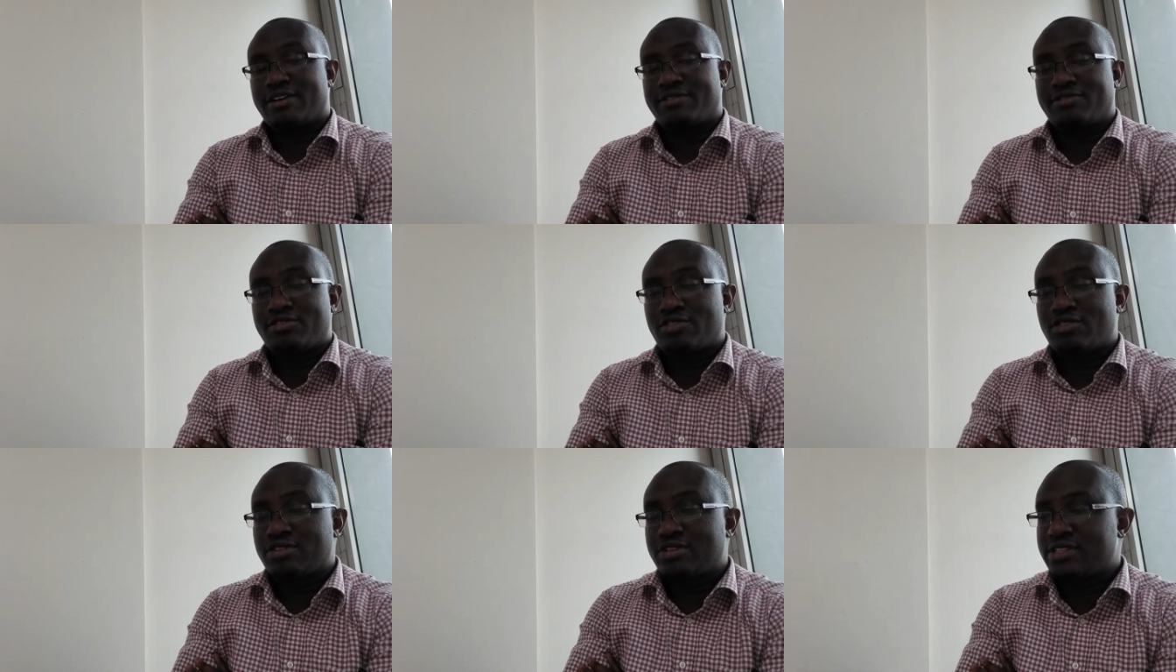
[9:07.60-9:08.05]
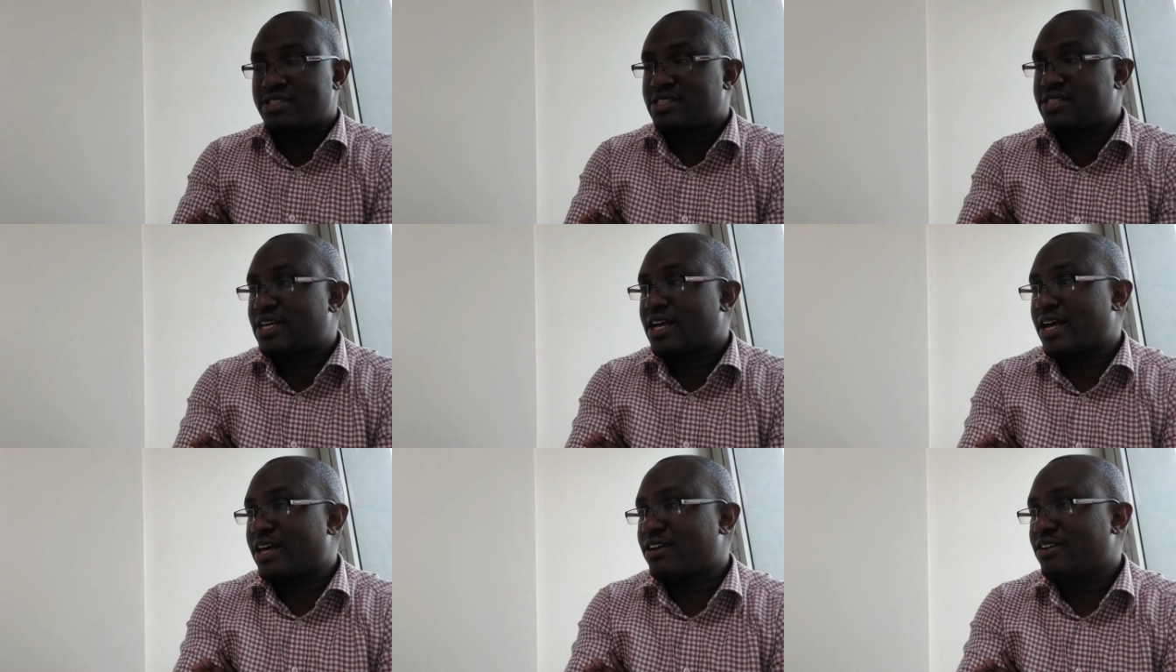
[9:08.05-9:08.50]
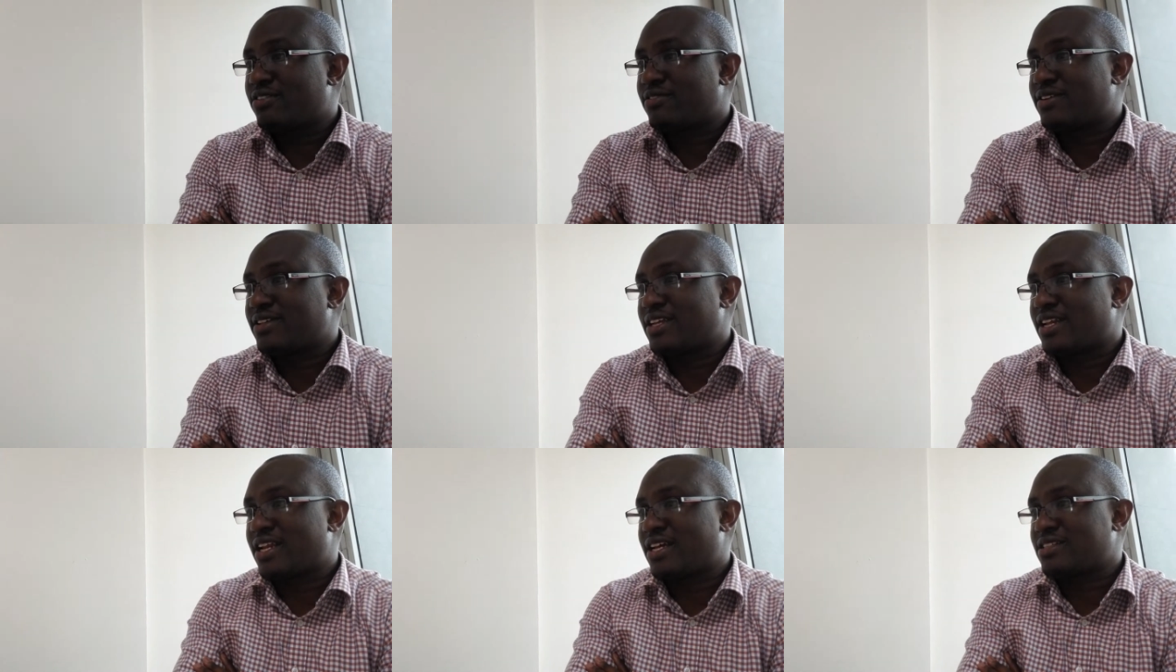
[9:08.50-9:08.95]
followed this guy over
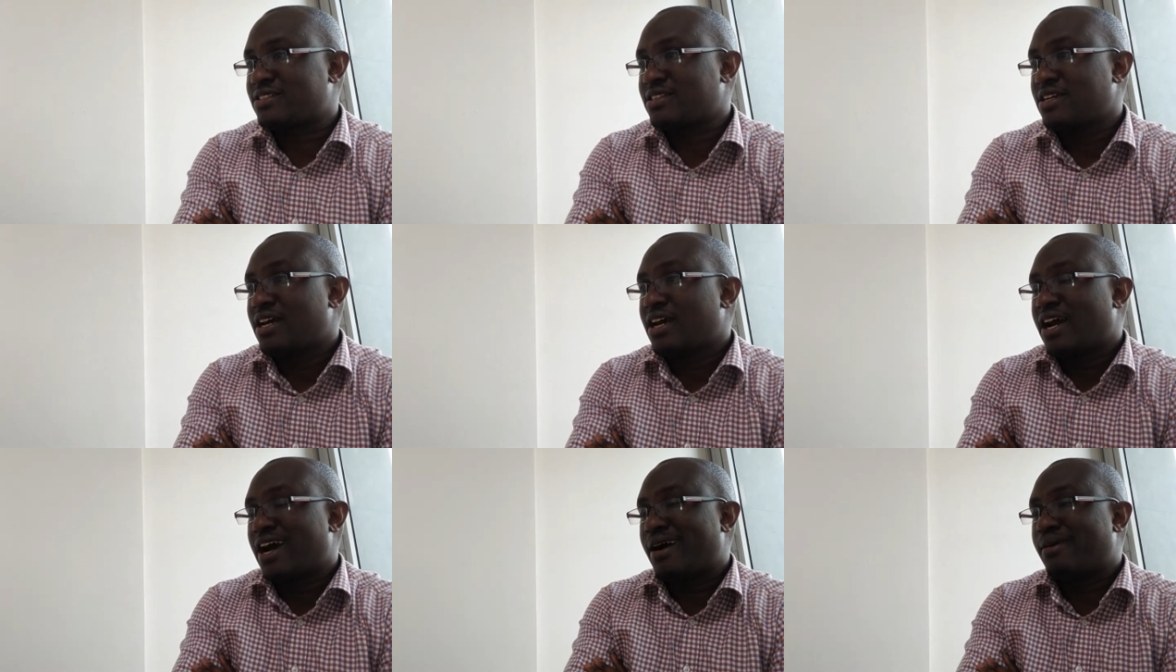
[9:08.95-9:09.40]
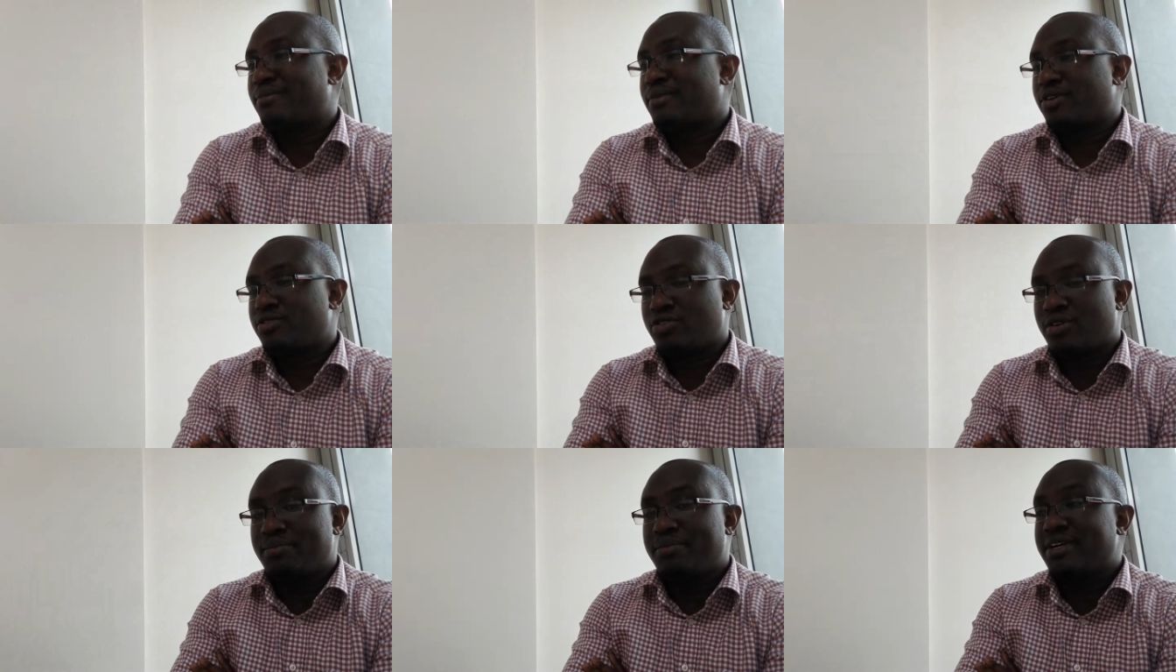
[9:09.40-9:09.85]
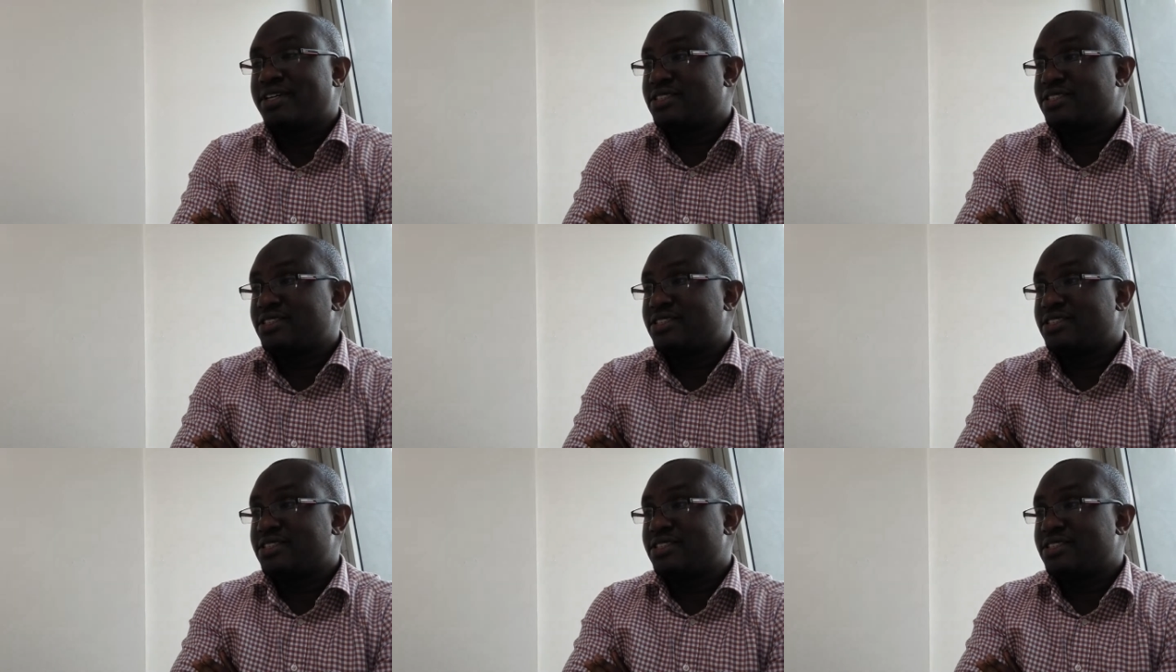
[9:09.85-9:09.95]
the last, you're being